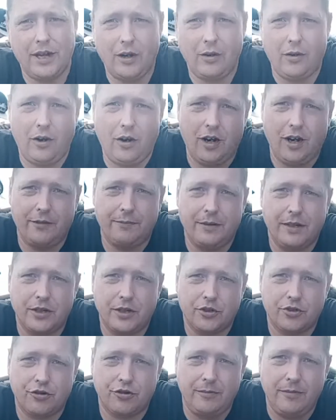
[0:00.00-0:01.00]
I have been
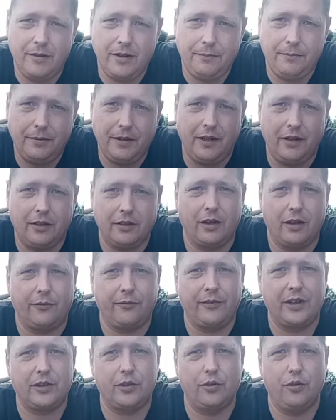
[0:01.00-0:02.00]
Extreme Heat. Right,
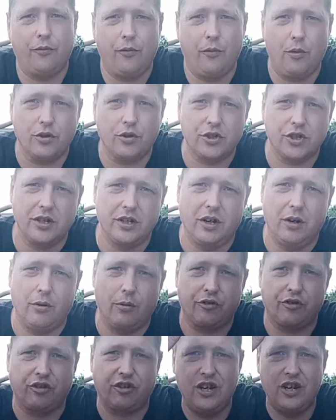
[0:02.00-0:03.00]
thank you all for watching. I will
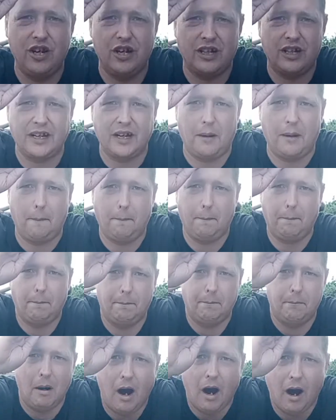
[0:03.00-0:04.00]
see you later.
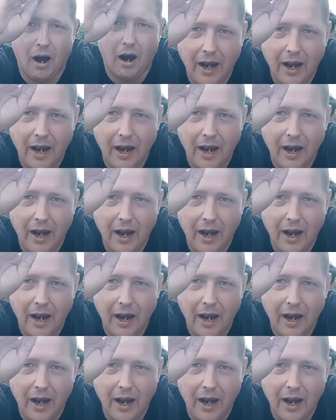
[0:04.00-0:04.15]
Bye.